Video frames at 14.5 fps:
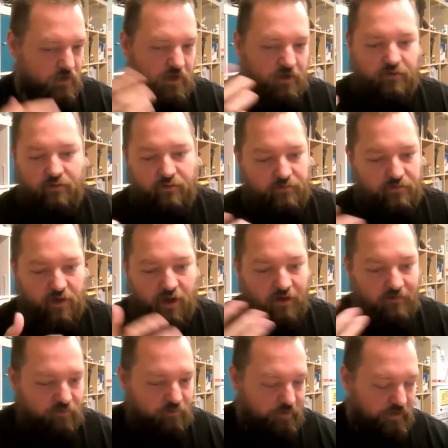I don't know, the
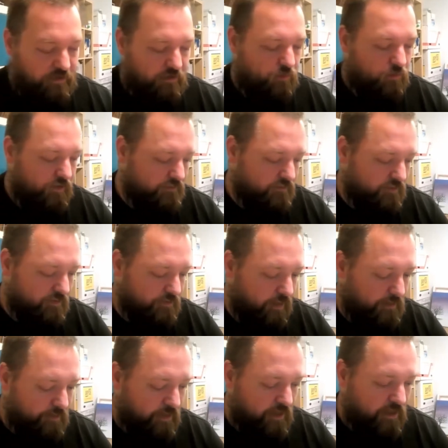government or whatever it
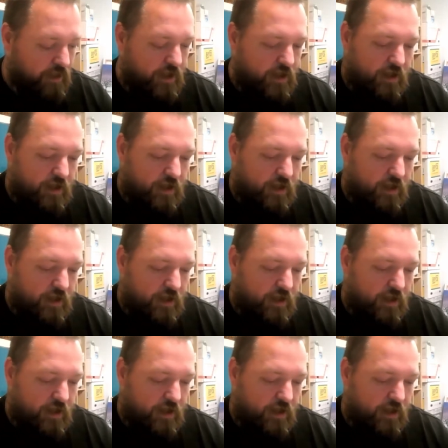might be.